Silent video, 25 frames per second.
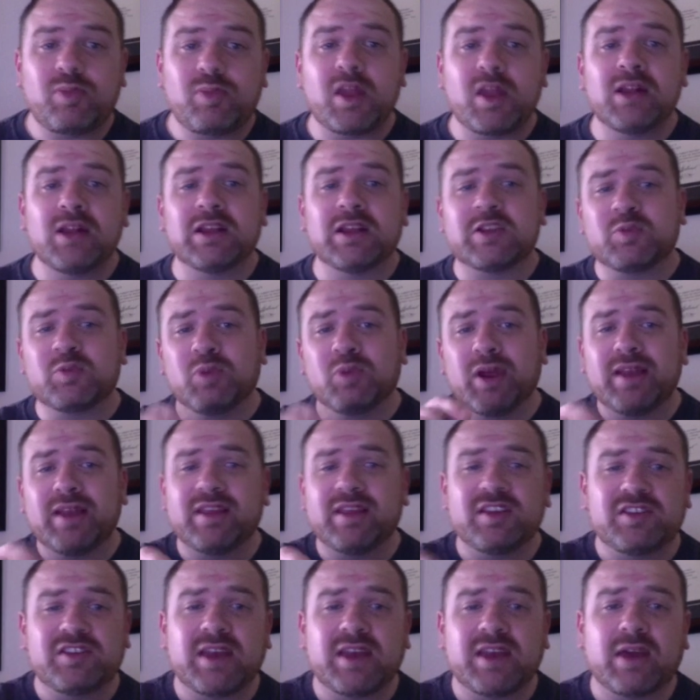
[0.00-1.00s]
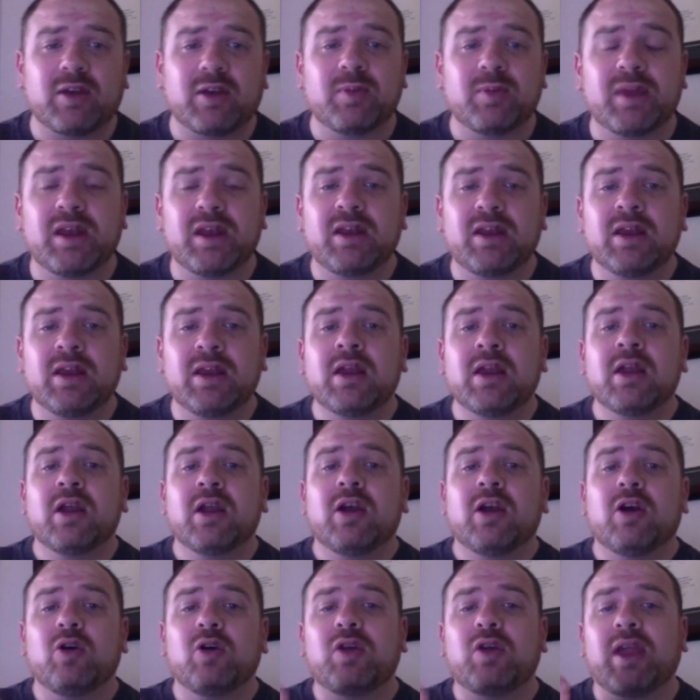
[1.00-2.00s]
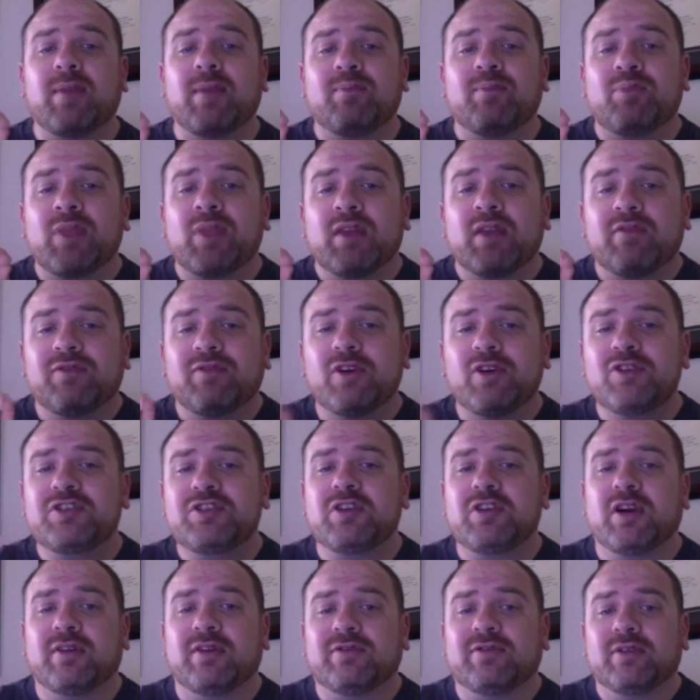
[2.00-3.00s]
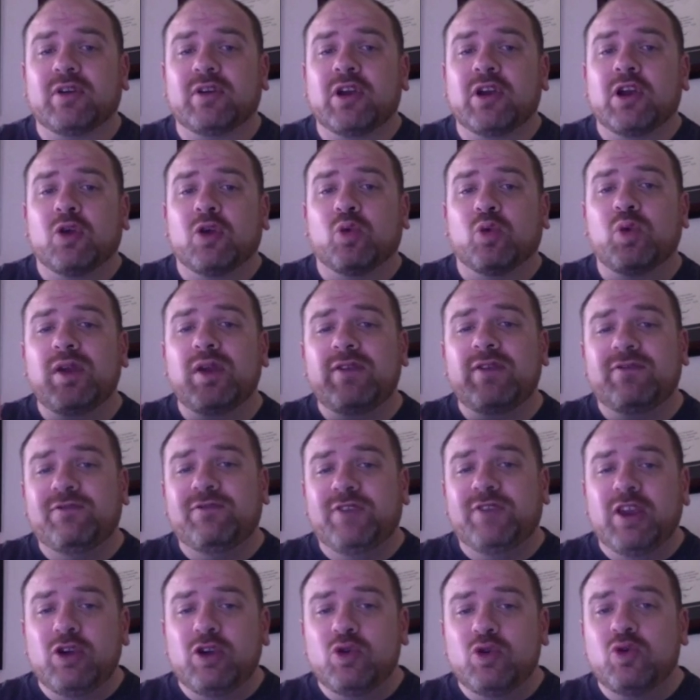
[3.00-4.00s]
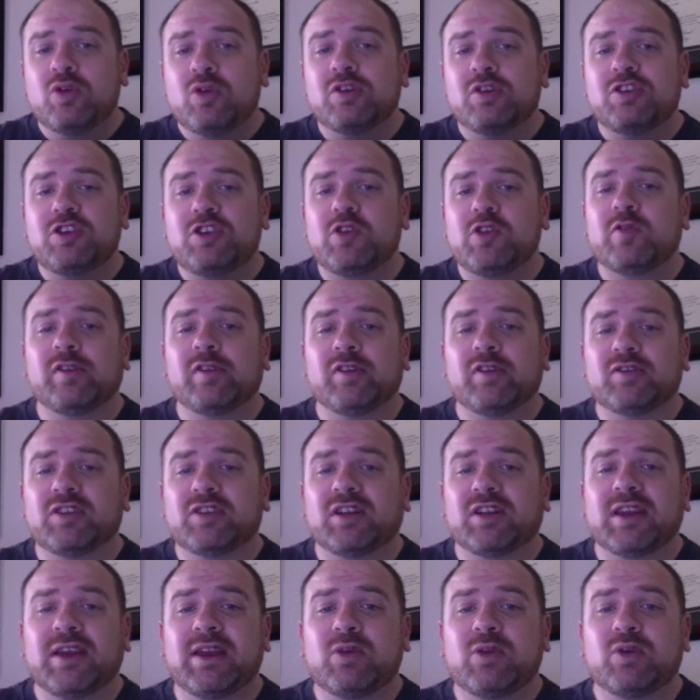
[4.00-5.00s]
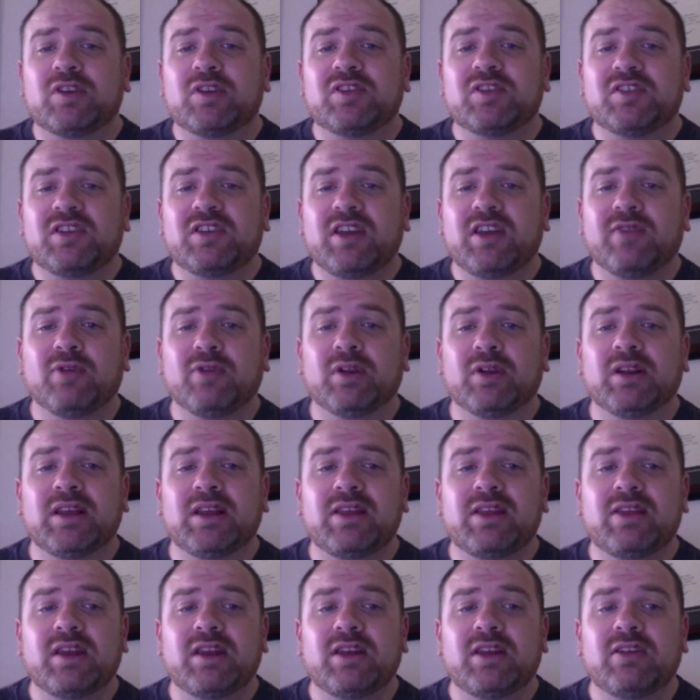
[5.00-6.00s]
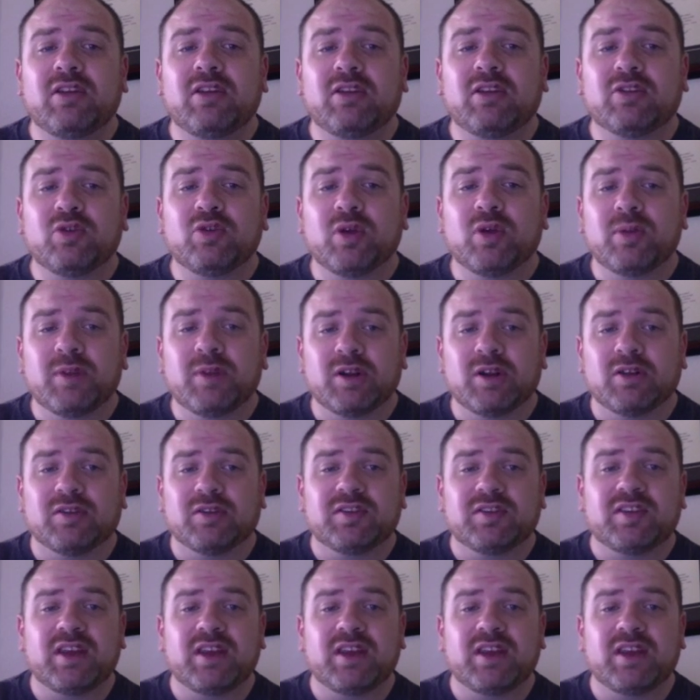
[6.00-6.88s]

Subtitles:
Let's break these down a bit. Okay, first off, we view juvenile delinquents differently than adult criminals.